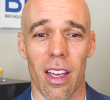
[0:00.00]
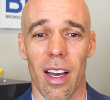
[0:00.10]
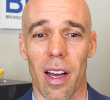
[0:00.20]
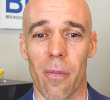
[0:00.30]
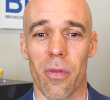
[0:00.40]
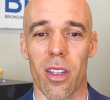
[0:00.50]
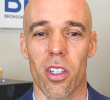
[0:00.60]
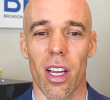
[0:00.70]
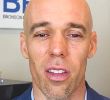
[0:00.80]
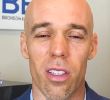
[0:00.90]
Um,
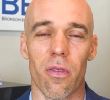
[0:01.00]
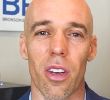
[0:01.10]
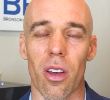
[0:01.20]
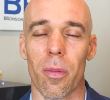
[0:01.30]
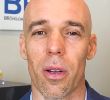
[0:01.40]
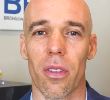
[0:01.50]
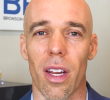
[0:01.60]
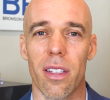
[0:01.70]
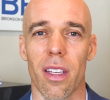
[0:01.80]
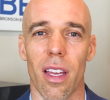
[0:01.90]
check out this video up here that
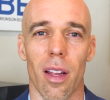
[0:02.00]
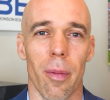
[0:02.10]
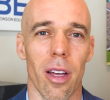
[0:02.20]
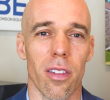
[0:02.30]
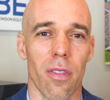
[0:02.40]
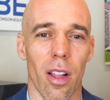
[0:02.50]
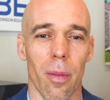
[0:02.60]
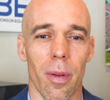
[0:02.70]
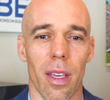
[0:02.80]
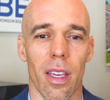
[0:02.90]
I did about
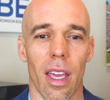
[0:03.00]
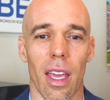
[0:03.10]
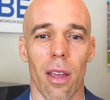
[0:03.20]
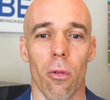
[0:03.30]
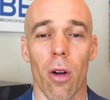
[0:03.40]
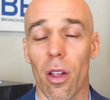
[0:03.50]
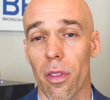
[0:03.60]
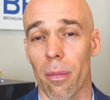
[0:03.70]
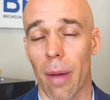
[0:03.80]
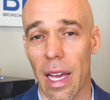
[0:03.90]
developing a
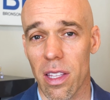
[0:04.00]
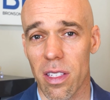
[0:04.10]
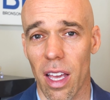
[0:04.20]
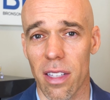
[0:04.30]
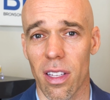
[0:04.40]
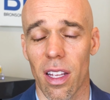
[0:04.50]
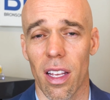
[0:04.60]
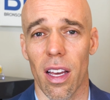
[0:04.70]
wealth mindset.